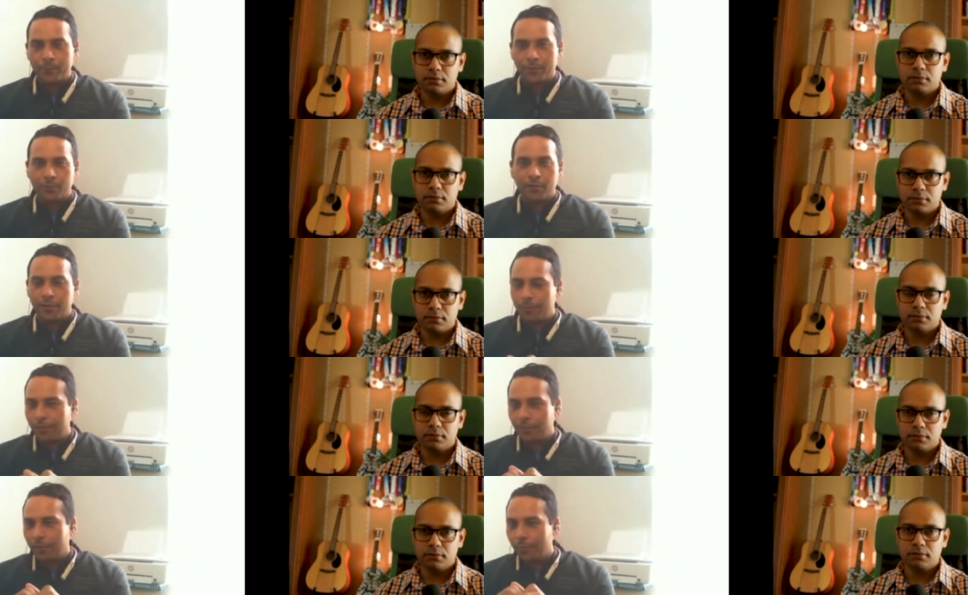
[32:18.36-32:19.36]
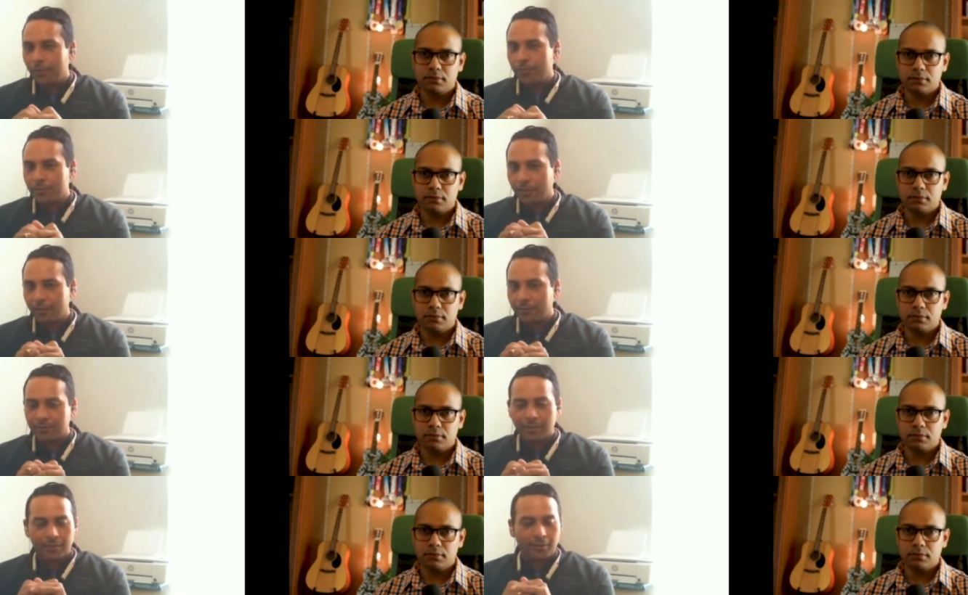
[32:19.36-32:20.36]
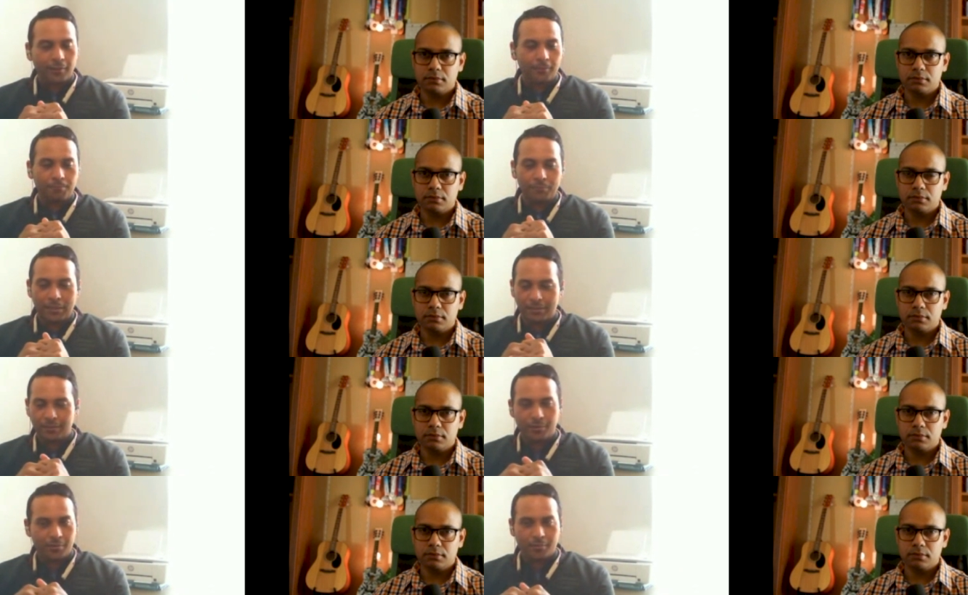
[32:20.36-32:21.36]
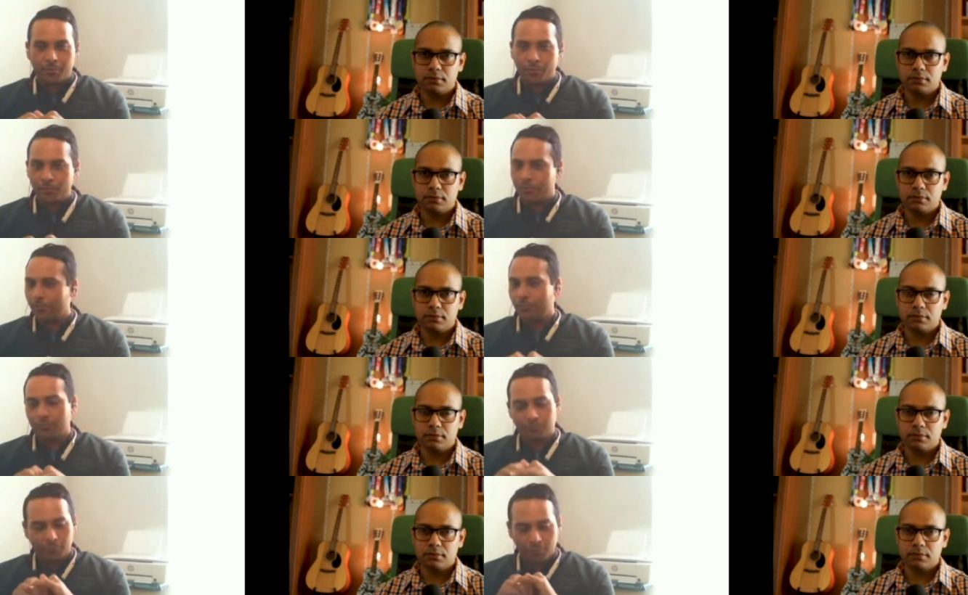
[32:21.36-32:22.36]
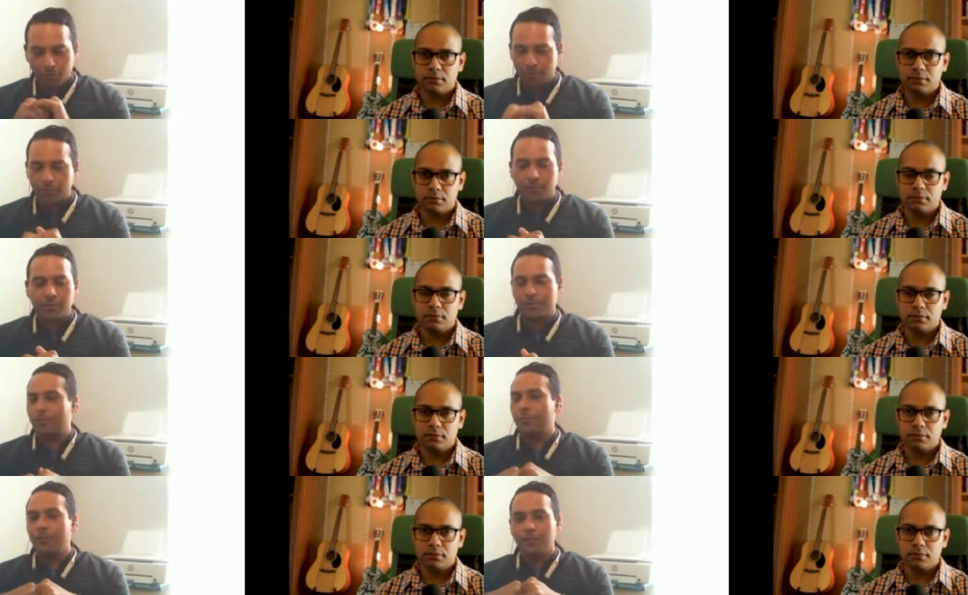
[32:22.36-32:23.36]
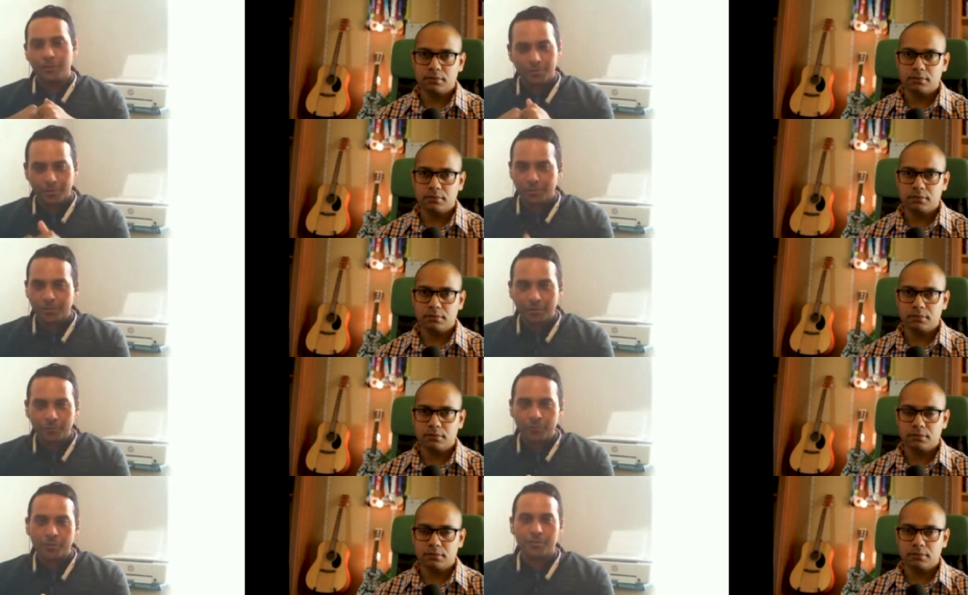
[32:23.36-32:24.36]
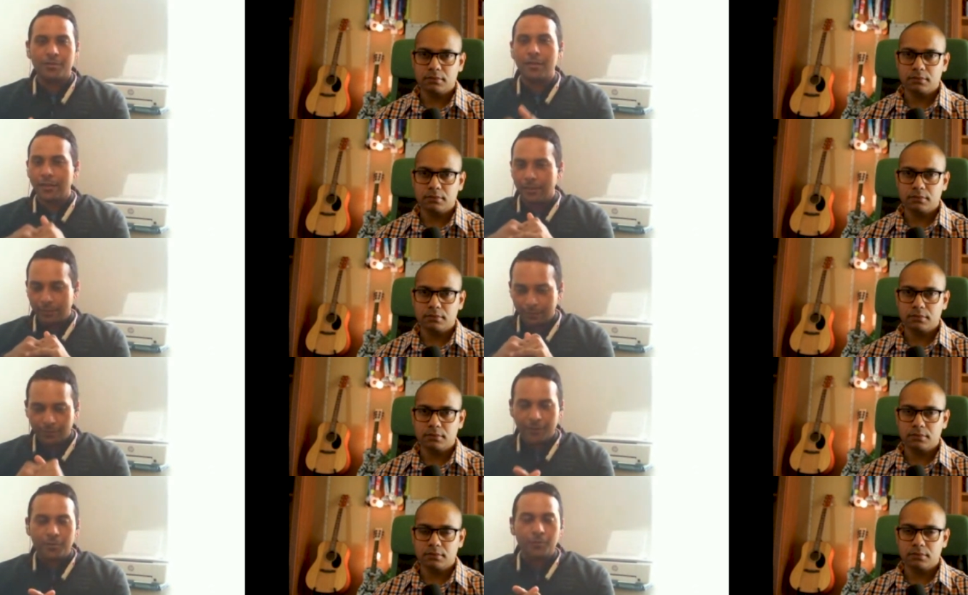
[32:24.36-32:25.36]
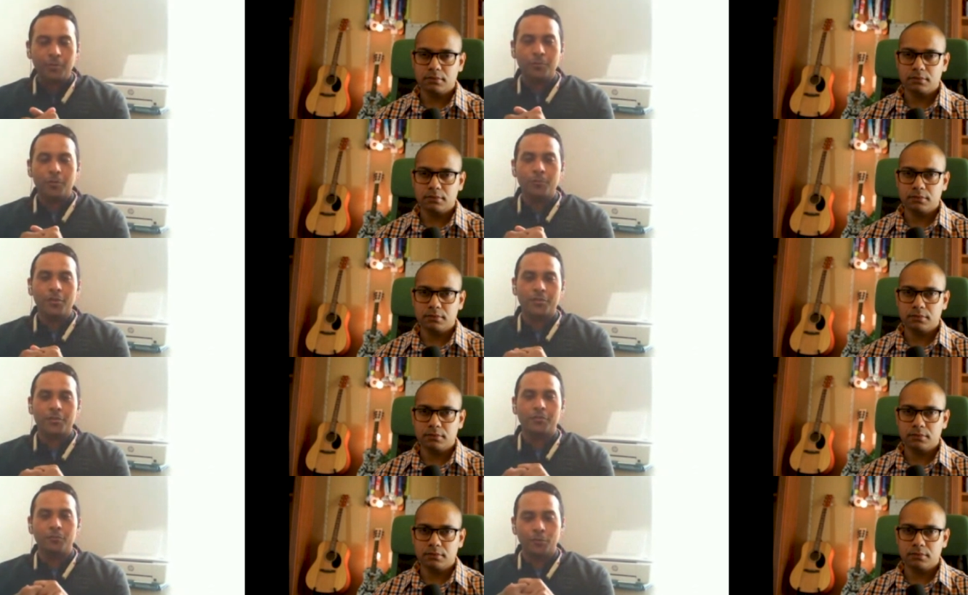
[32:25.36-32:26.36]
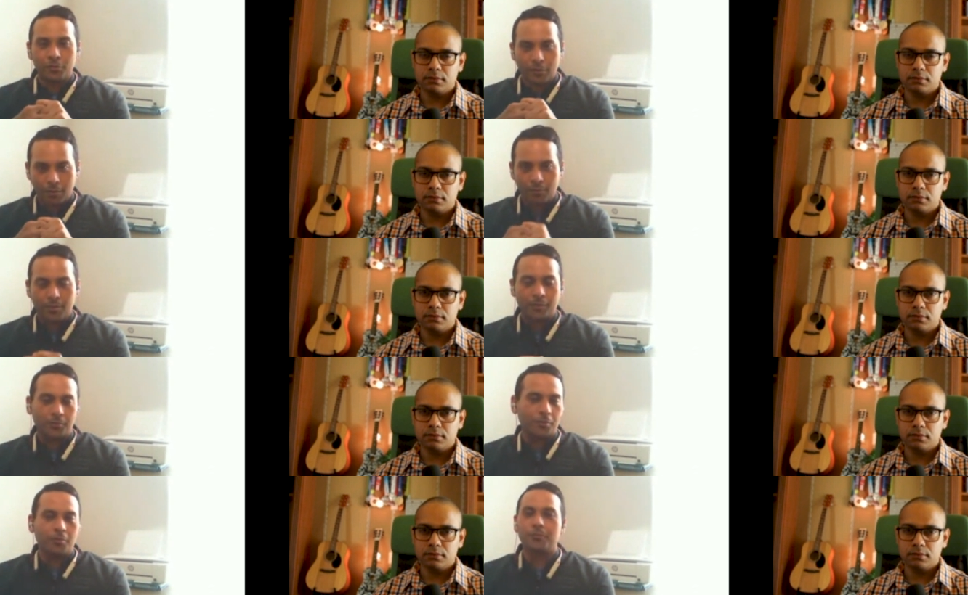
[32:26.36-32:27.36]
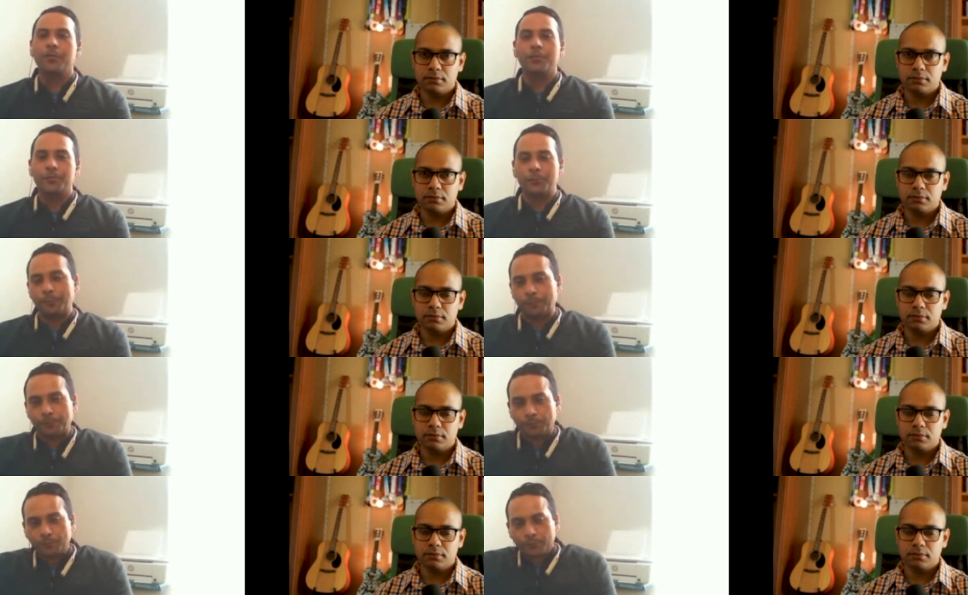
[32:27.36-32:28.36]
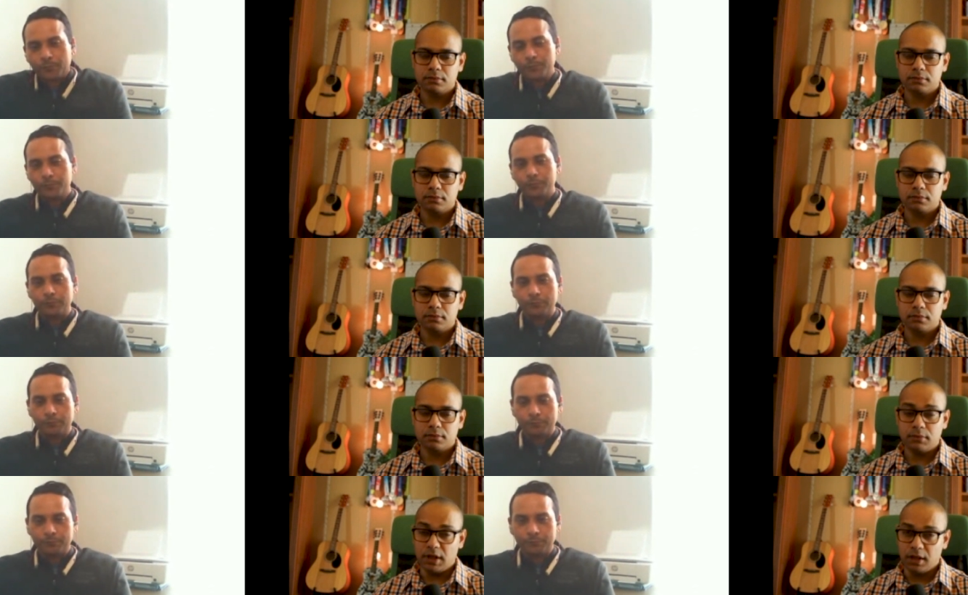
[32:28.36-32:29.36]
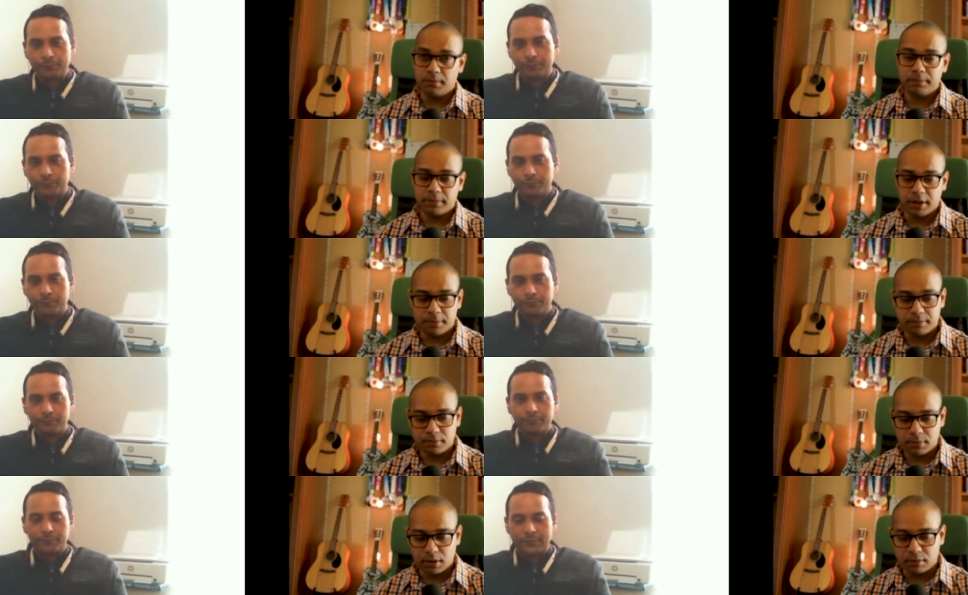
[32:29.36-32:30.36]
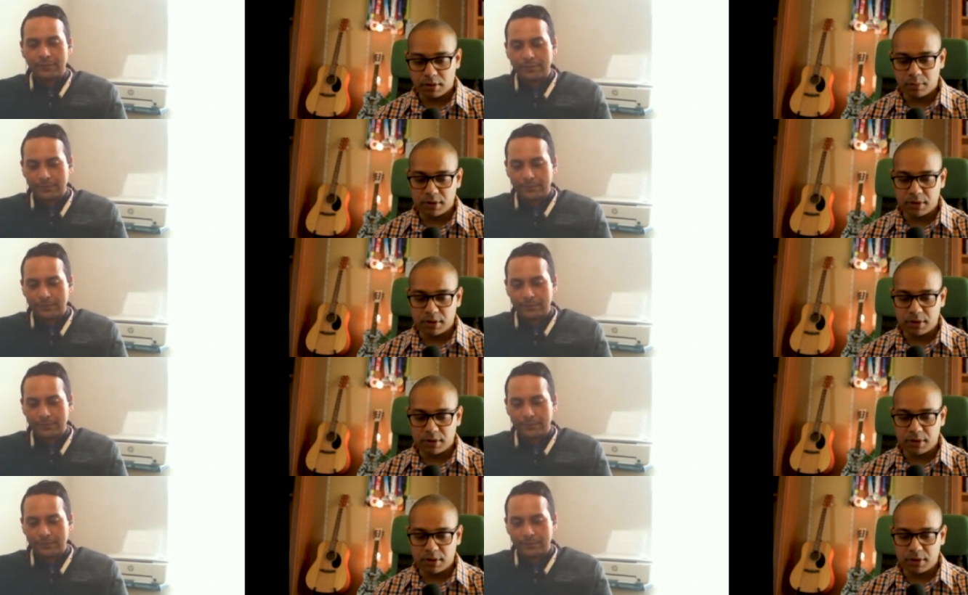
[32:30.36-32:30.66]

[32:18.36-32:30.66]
Speaker 1: so anybody coming to sales i think that's the best approach talk to the customer listen to them first then do the formulation with our microsoft offerings
Speaker 2: yeah yep agree with